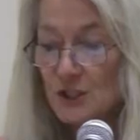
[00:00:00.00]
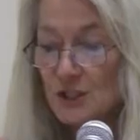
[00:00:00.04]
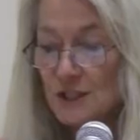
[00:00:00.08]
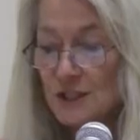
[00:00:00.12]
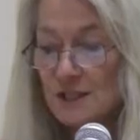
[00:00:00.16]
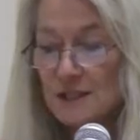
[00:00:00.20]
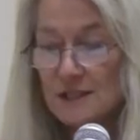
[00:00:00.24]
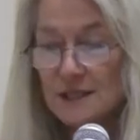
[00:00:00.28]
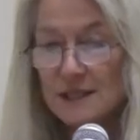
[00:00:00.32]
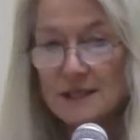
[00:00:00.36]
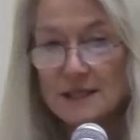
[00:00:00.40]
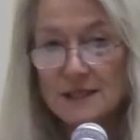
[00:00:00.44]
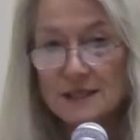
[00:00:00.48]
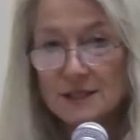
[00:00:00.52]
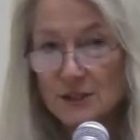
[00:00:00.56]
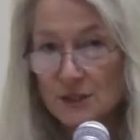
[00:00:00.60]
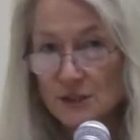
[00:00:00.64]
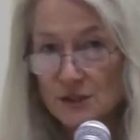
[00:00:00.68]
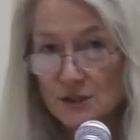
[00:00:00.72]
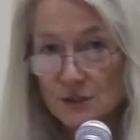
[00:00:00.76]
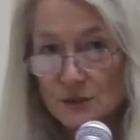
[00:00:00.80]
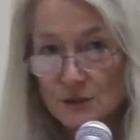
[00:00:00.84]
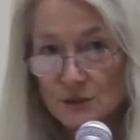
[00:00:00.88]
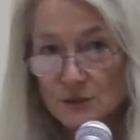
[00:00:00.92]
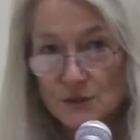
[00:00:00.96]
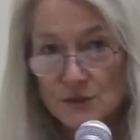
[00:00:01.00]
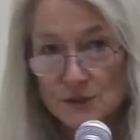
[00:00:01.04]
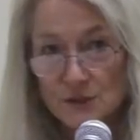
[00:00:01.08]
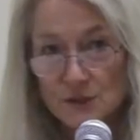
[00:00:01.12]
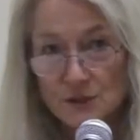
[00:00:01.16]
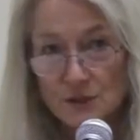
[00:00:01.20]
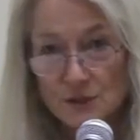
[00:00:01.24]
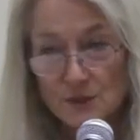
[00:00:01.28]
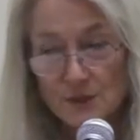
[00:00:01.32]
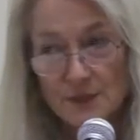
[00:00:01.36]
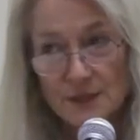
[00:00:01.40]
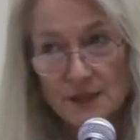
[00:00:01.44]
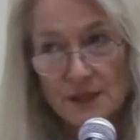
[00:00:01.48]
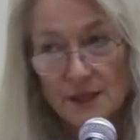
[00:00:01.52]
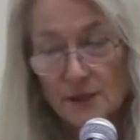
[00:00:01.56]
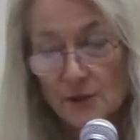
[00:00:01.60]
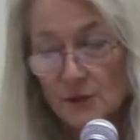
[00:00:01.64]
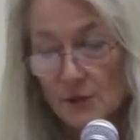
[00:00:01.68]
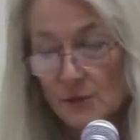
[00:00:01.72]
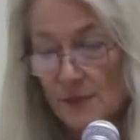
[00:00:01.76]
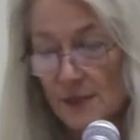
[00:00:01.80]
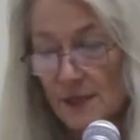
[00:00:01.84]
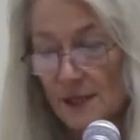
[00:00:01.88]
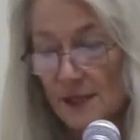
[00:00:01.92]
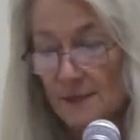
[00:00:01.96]
she said, use Adobe
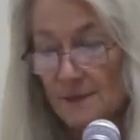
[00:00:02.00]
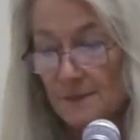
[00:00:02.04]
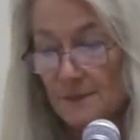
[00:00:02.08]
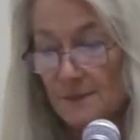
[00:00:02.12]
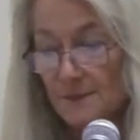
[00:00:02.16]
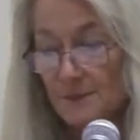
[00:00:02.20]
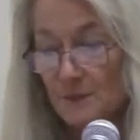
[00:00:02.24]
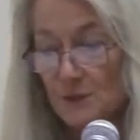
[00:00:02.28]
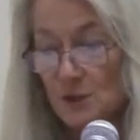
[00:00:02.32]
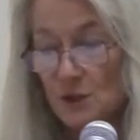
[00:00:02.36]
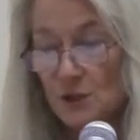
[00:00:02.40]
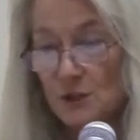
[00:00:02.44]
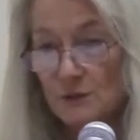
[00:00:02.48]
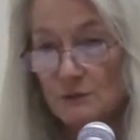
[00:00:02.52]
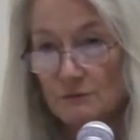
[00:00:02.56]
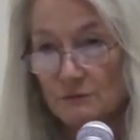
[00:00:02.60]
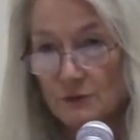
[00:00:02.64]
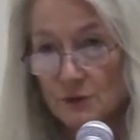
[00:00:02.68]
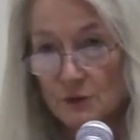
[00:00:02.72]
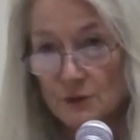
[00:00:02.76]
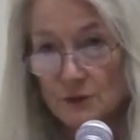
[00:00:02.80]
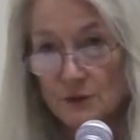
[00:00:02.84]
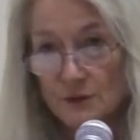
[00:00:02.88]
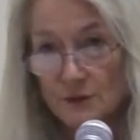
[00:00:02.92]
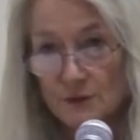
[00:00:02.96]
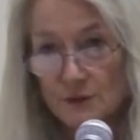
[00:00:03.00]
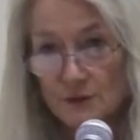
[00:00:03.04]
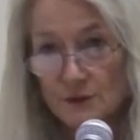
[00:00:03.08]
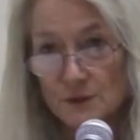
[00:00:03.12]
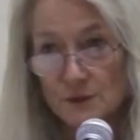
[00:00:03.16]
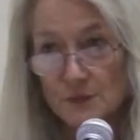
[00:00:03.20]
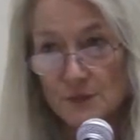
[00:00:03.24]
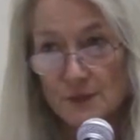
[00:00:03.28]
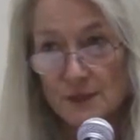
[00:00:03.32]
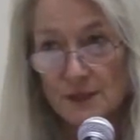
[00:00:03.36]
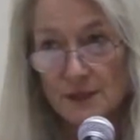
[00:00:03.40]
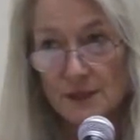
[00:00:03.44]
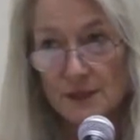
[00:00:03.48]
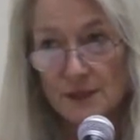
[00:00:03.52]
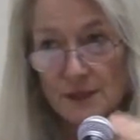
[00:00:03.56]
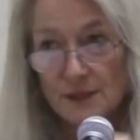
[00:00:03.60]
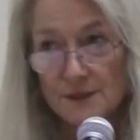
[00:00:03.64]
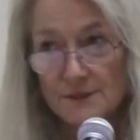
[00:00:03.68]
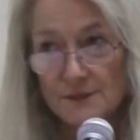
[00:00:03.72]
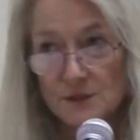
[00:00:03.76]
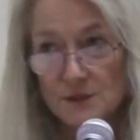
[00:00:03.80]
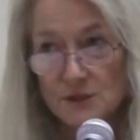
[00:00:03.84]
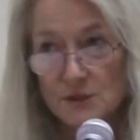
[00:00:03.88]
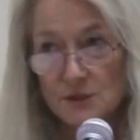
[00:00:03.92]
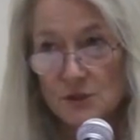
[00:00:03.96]
Acrobat to convert those
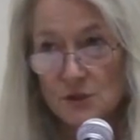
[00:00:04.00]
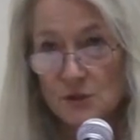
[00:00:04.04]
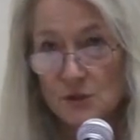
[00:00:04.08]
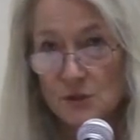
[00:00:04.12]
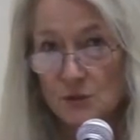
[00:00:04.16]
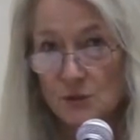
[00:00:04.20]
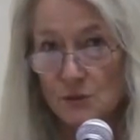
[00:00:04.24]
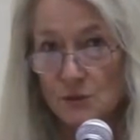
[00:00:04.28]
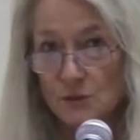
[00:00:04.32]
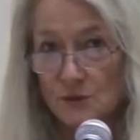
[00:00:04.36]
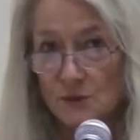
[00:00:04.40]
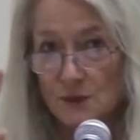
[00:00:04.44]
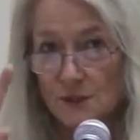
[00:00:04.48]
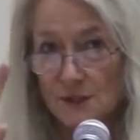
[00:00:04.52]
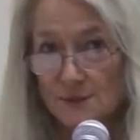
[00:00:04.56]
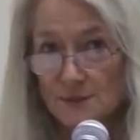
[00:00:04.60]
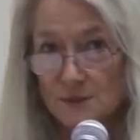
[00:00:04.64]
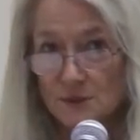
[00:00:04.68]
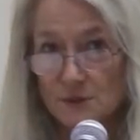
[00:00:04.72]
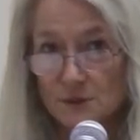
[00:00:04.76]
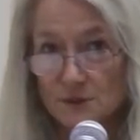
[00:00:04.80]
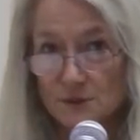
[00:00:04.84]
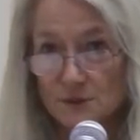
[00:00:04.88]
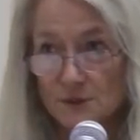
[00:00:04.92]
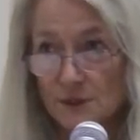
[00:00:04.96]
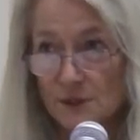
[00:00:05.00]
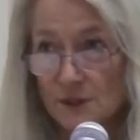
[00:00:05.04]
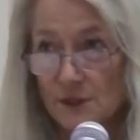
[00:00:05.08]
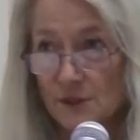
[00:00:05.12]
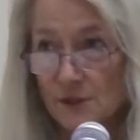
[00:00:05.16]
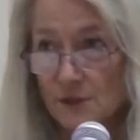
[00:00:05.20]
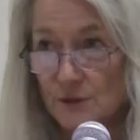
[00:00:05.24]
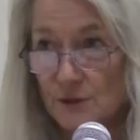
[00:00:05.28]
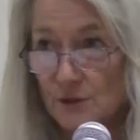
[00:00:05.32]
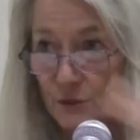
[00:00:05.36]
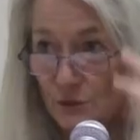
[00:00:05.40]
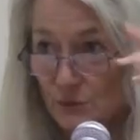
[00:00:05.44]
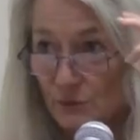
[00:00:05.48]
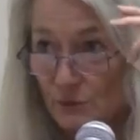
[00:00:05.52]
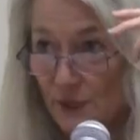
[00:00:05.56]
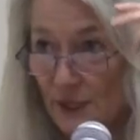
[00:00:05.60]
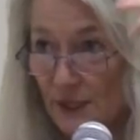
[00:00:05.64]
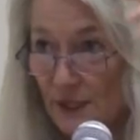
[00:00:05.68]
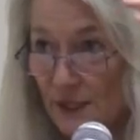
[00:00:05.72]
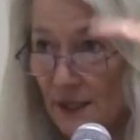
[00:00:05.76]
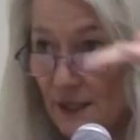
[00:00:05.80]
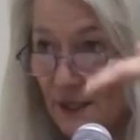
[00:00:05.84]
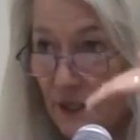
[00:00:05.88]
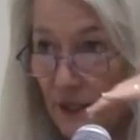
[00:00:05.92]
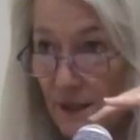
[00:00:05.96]
PDFs to optical character
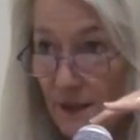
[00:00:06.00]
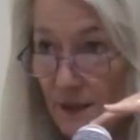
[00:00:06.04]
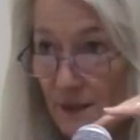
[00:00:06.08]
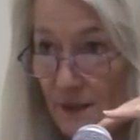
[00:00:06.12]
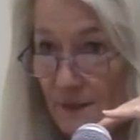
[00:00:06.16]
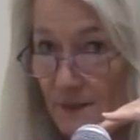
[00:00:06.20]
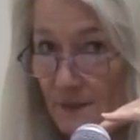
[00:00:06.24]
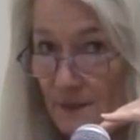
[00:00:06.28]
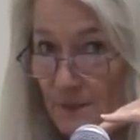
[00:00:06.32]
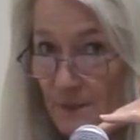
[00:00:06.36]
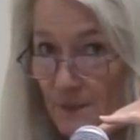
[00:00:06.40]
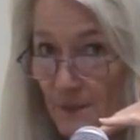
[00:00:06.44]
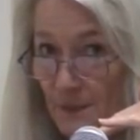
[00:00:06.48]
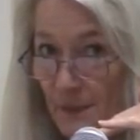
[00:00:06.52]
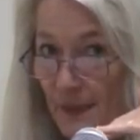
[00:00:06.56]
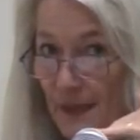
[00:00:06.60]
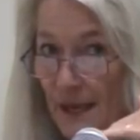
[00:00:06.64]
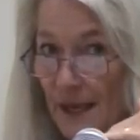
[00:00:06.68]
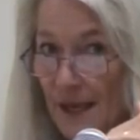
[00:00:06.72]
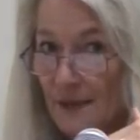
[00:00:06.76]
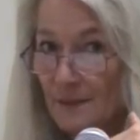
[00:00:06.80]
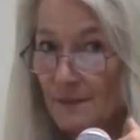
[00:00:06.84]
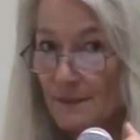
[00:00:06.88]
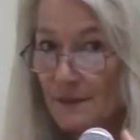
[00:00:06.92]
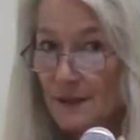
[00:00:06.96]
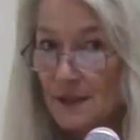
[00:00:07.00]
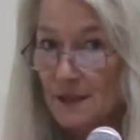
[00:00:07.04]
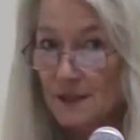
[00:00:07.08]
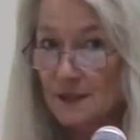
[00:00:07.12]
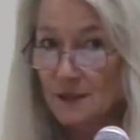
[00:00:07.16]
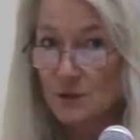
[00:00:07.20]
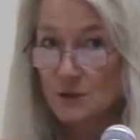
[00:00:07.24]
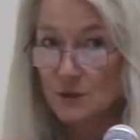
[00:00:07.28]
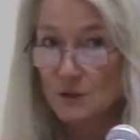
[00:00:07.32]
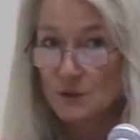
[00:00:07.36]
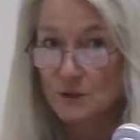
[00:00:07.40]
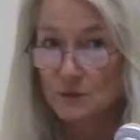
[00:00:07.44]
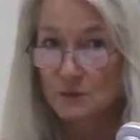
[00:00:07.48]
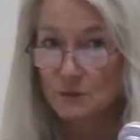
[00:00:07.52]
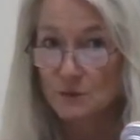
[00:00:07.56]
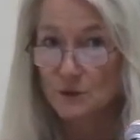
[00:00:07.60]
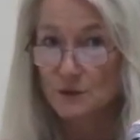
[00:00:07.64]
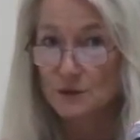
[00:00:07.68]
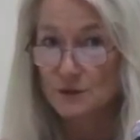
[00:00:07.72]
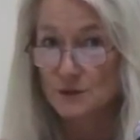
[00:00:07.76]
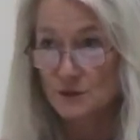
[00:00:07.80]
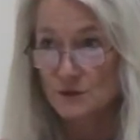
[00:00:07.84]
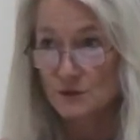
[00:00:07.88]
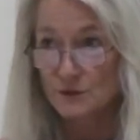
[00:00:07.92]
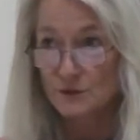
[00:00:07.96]
reading, and then you can
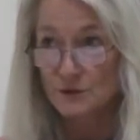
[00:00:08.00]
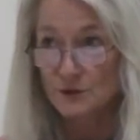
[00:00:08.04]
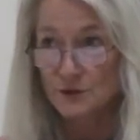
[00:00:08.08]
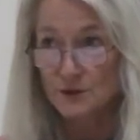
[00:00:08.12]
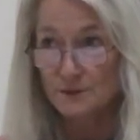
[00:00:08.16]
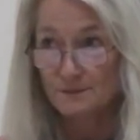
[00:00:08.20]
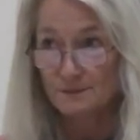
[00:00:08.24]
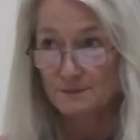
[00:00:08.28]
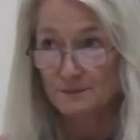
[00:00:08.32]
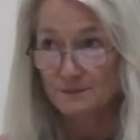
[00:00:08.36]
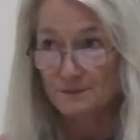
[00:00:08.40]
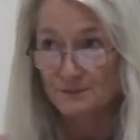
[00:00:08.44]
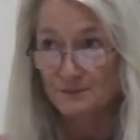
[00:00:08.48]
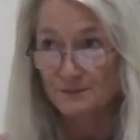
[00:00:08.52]
word search them.